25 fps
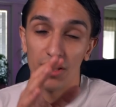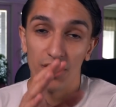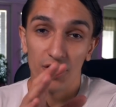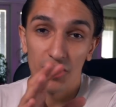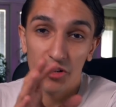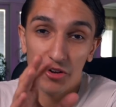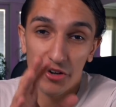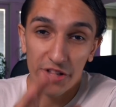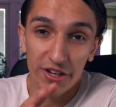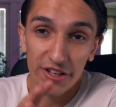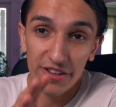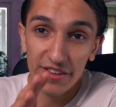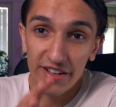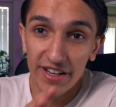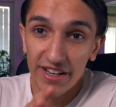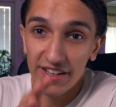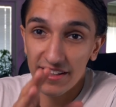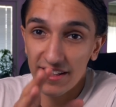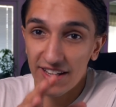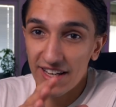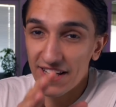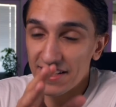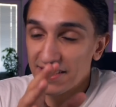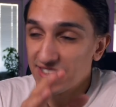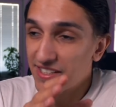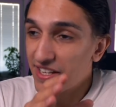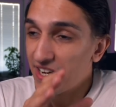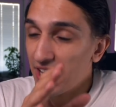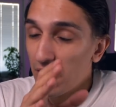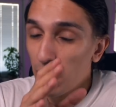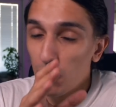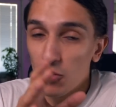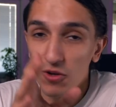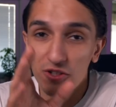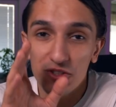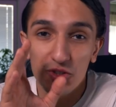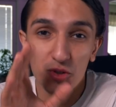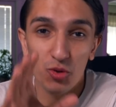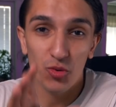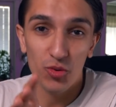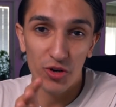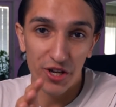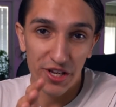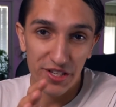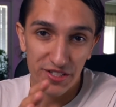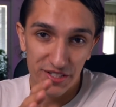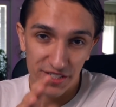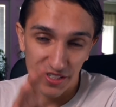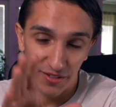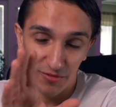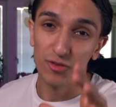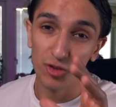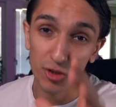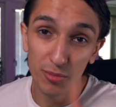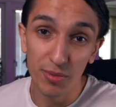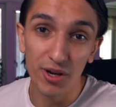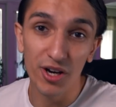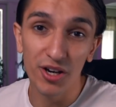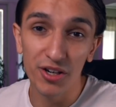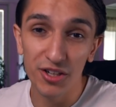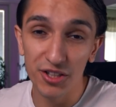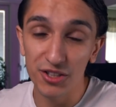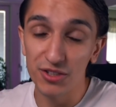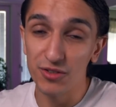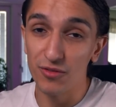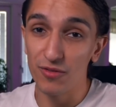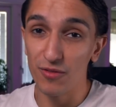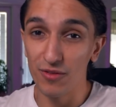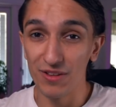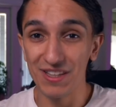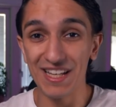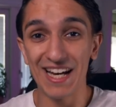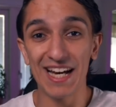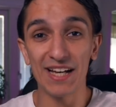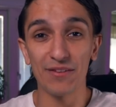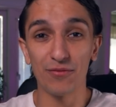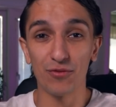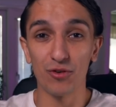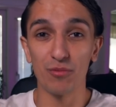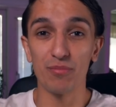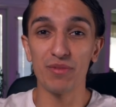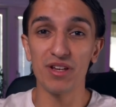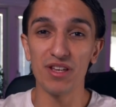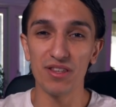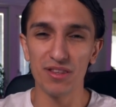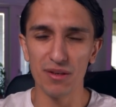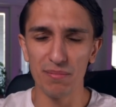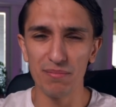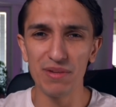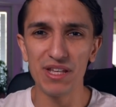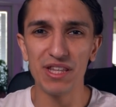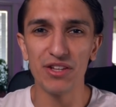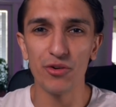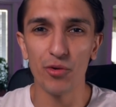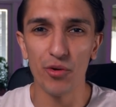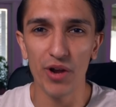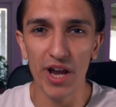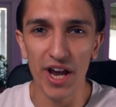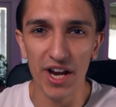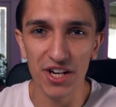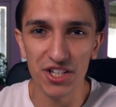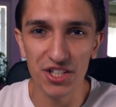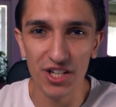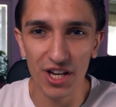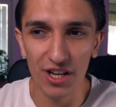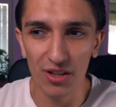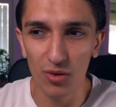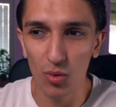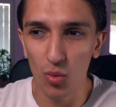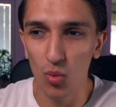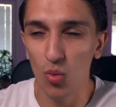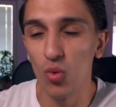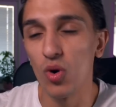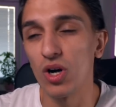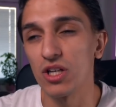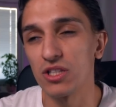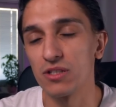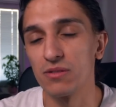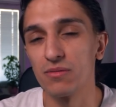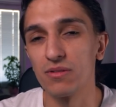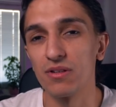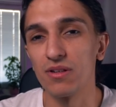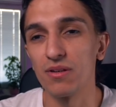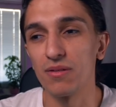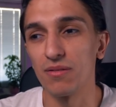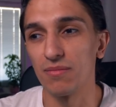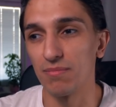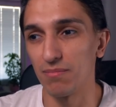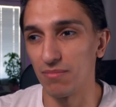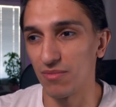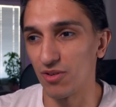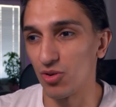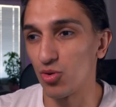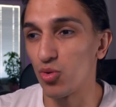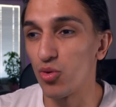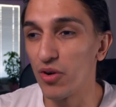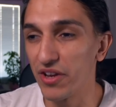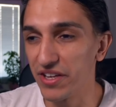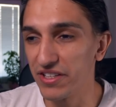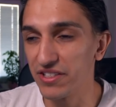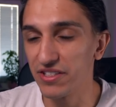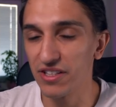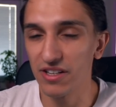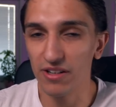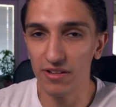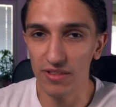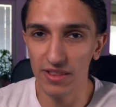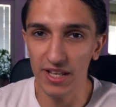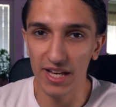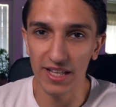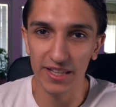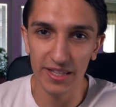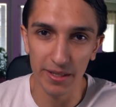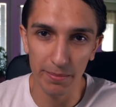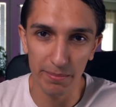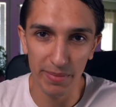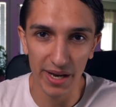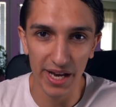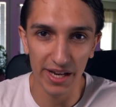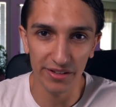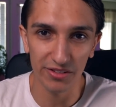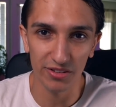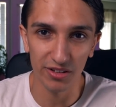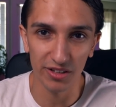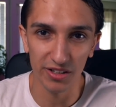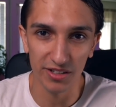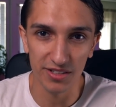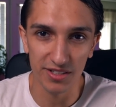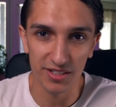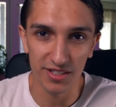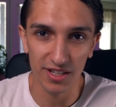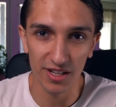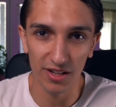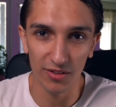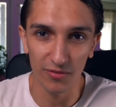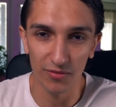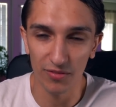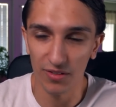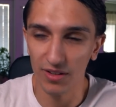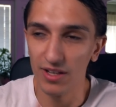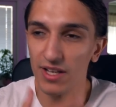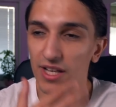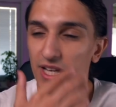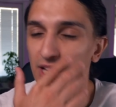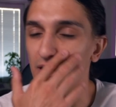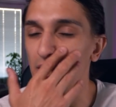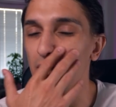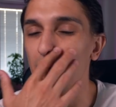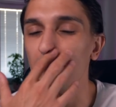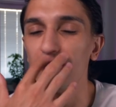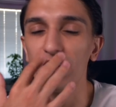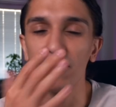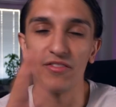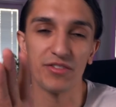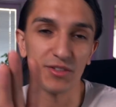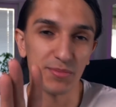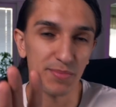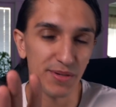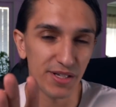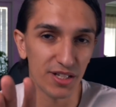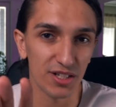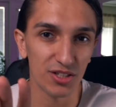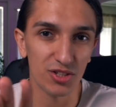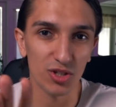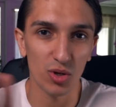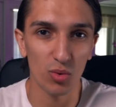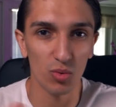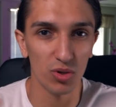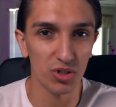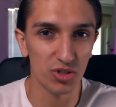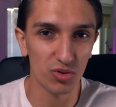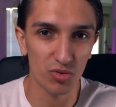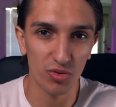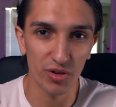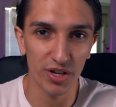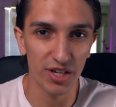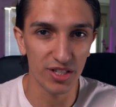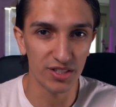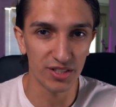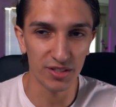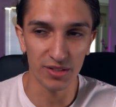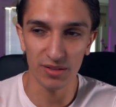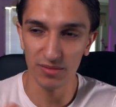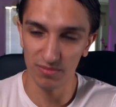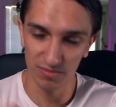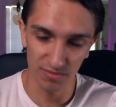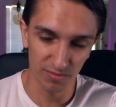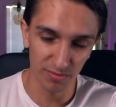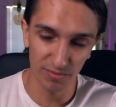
Okay, that last guy was crazy. To be honest, that for me, the mini reaction was crazier than the battle itself. Even if Spinoza was crazy.